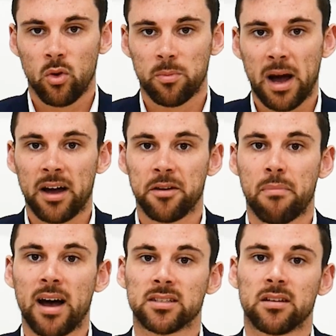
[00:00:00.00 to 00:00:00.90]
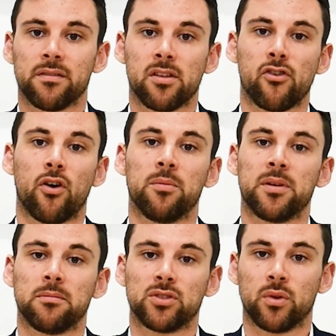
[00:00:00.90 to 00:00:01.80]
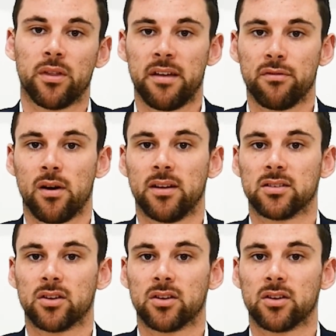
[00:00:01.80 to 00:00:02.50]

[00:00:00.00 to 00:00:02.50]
part and parcel of the job, and I'm sure that everyone's